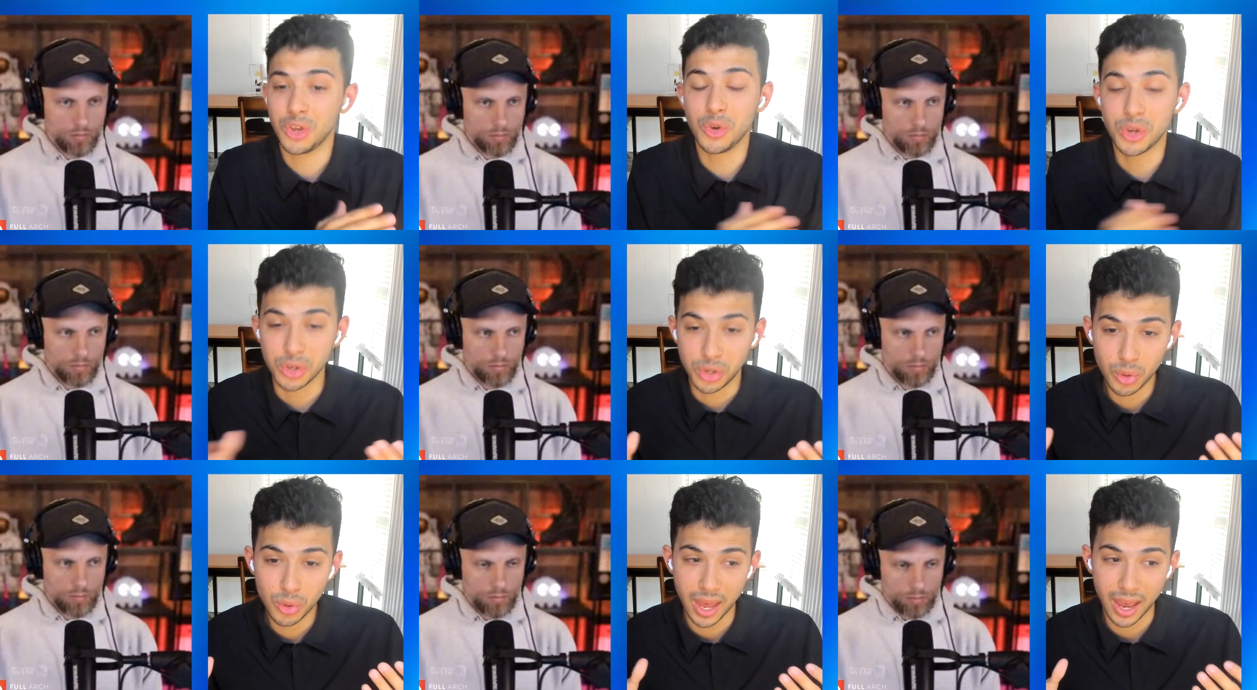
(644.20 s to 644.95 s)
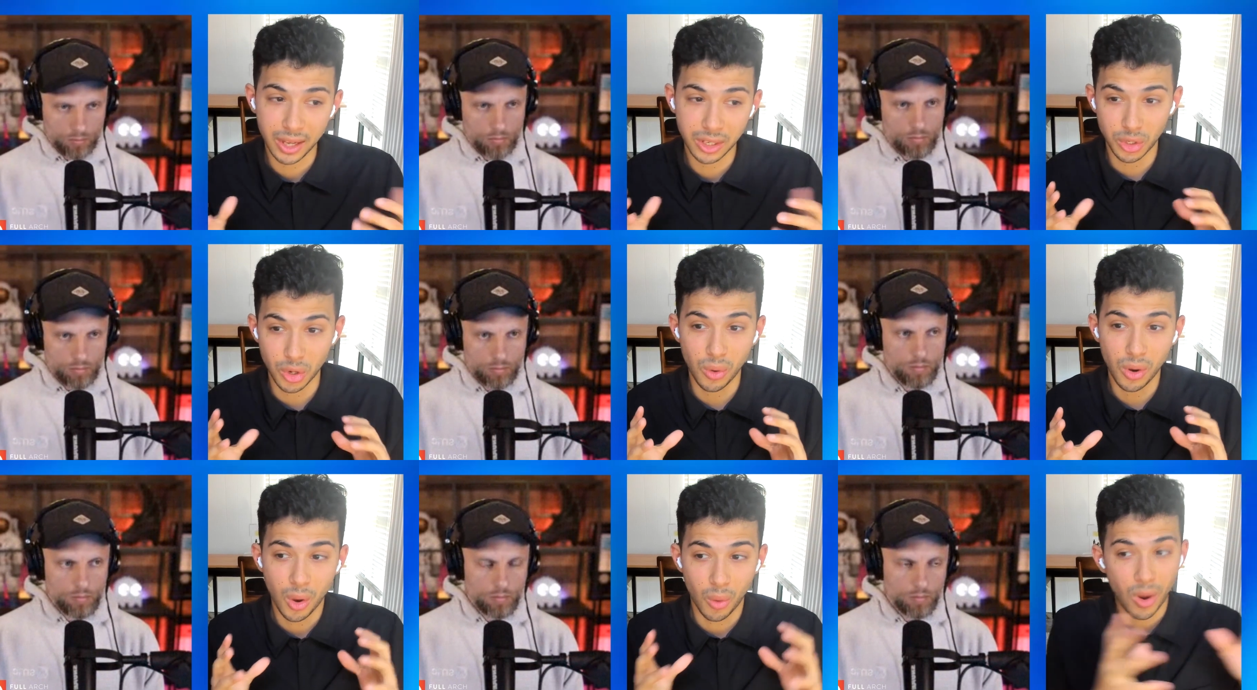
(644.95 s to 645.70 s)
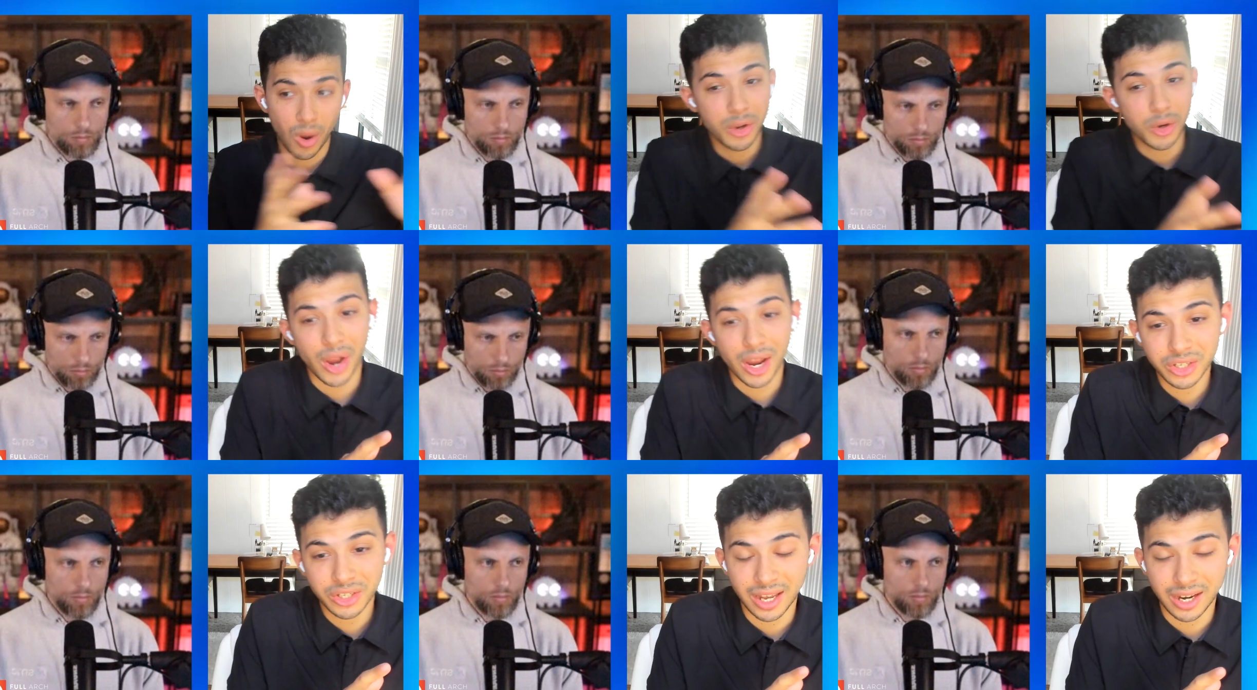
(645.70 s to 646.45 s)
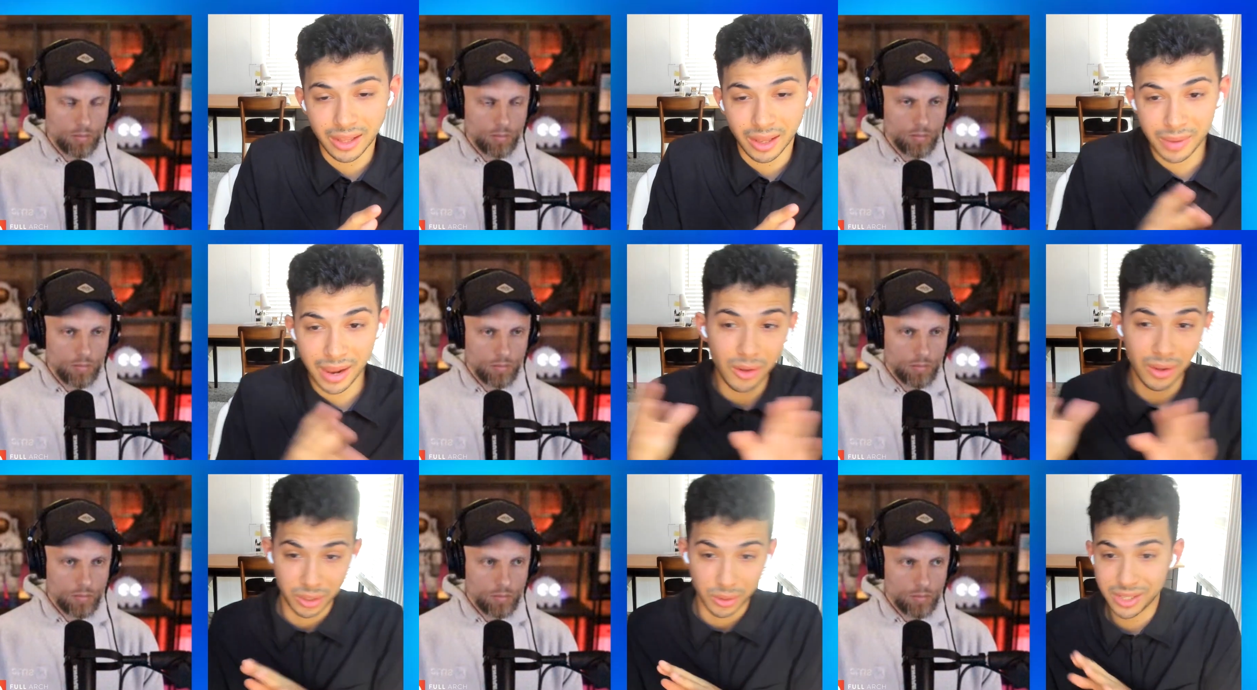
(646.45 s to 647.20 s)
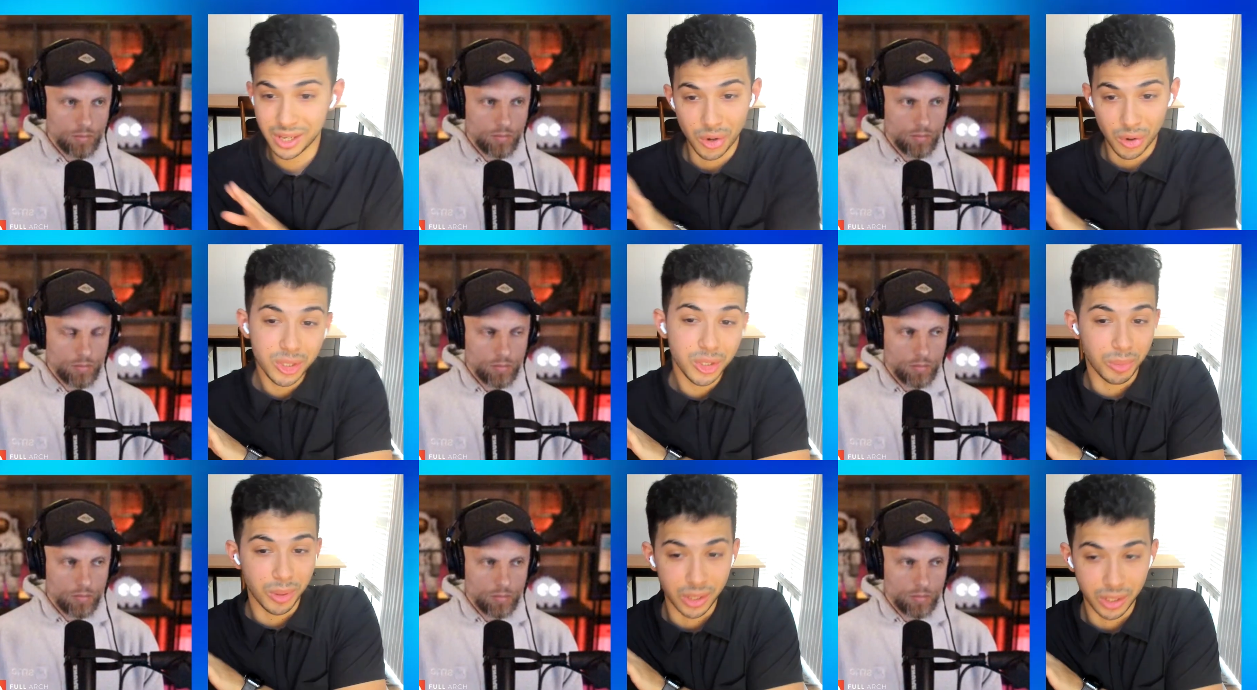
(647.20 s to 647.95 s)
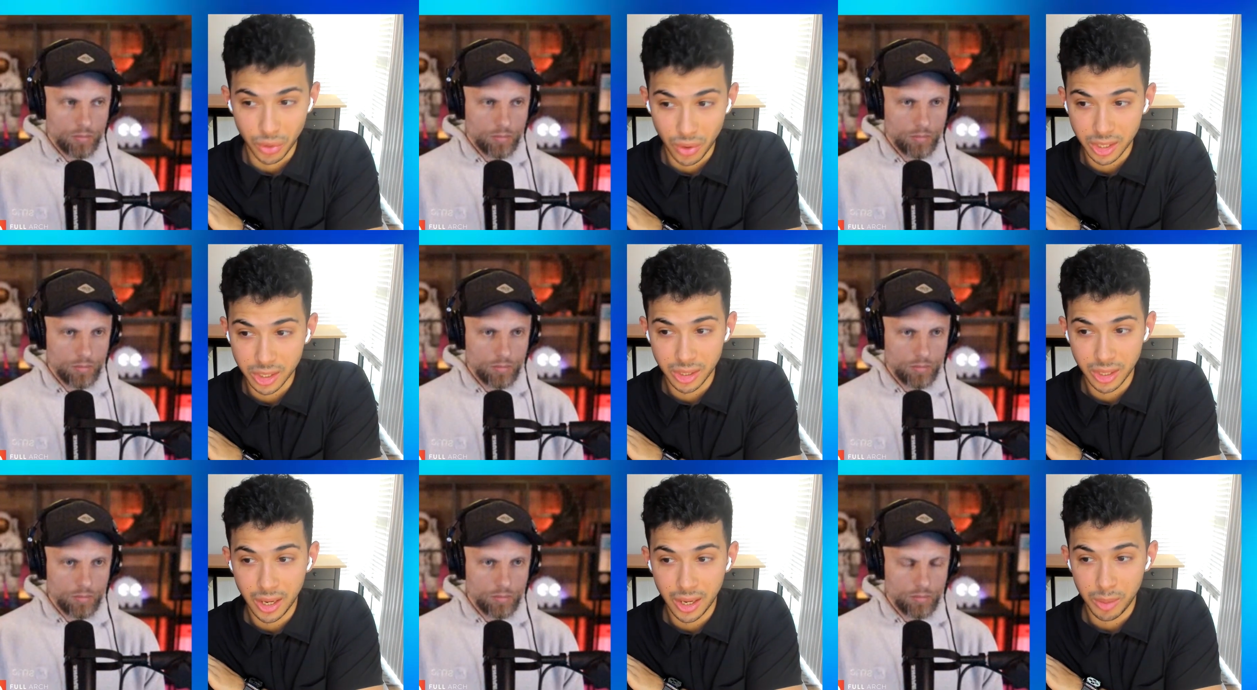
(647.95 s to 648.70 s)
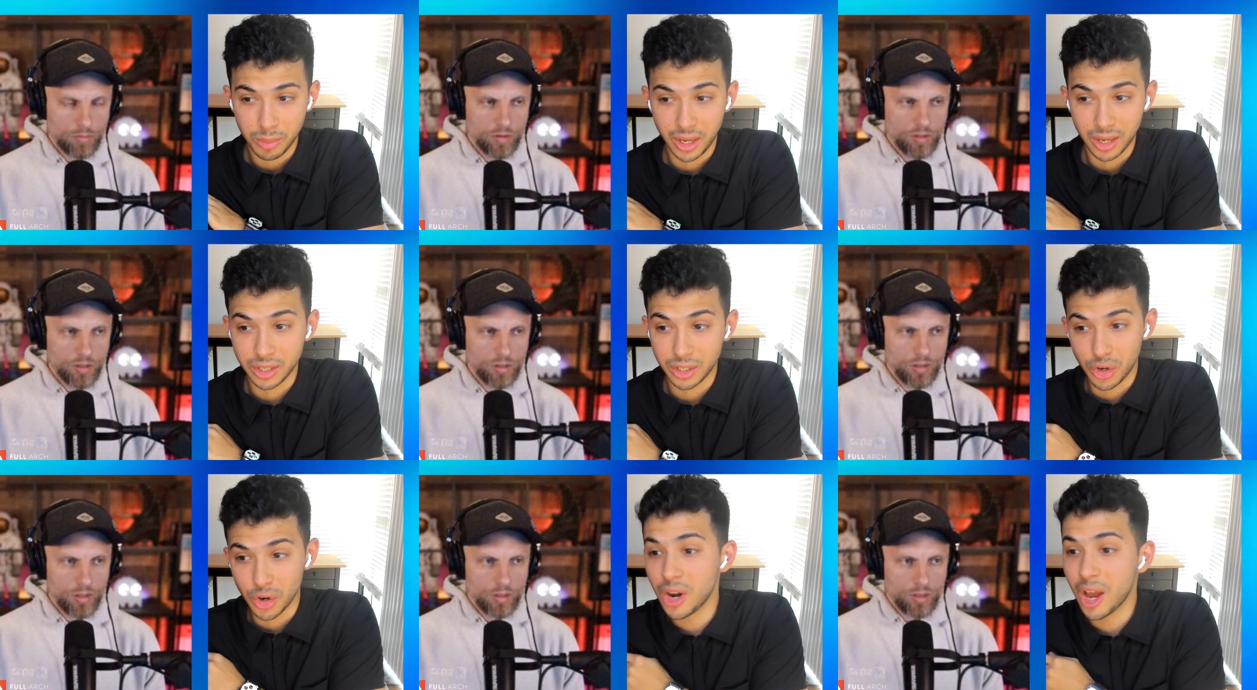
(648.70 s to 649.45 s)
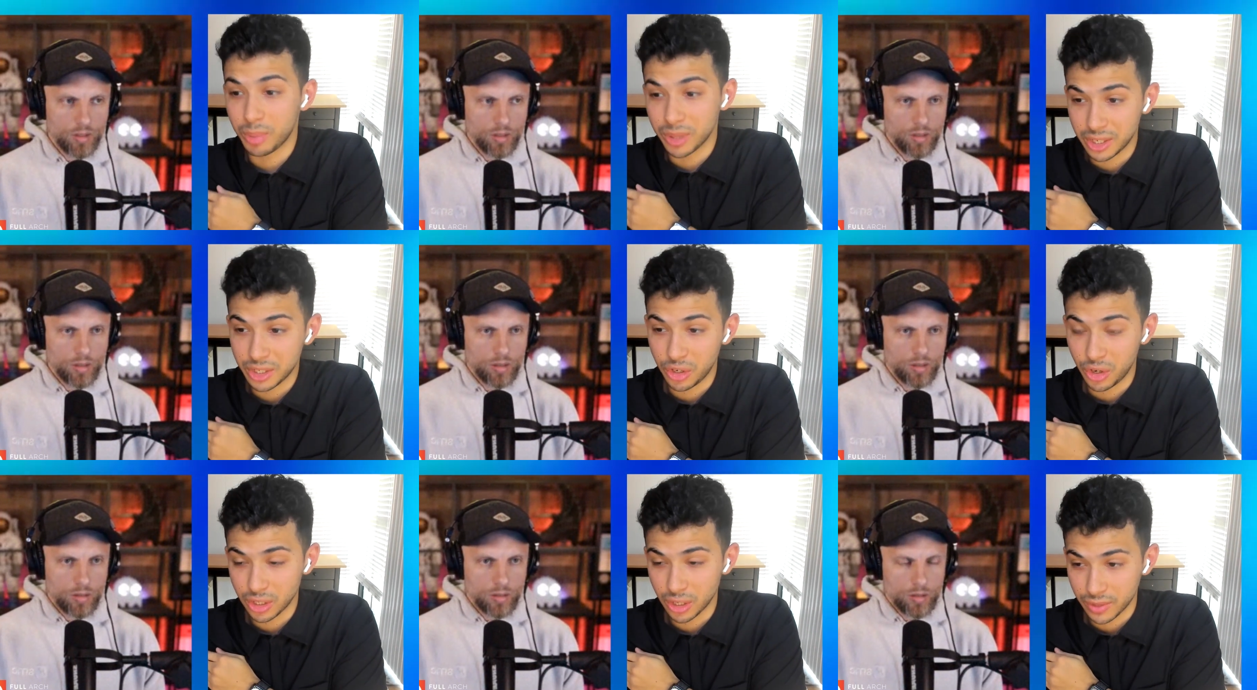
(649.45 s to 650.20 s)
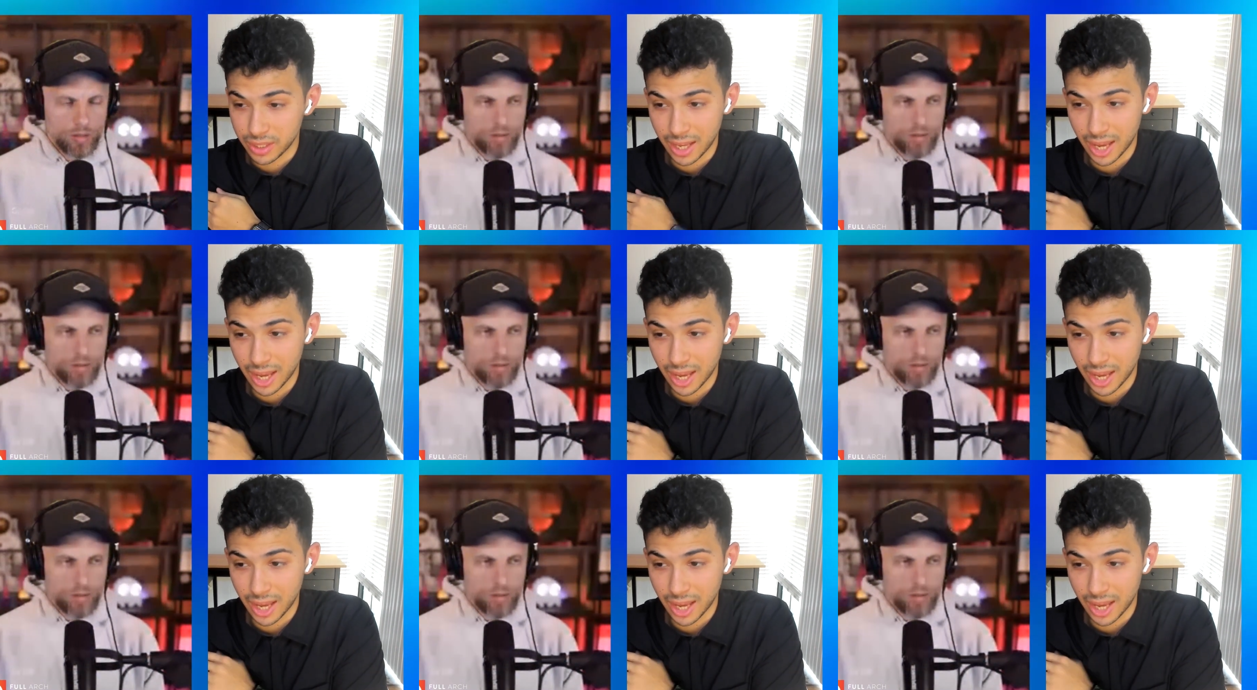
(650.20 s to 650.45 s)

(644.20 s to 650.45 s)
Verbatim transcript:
Speaker 1: you can do that so while you're educating them now like you said you're also building trust because you're now positioning yourself as the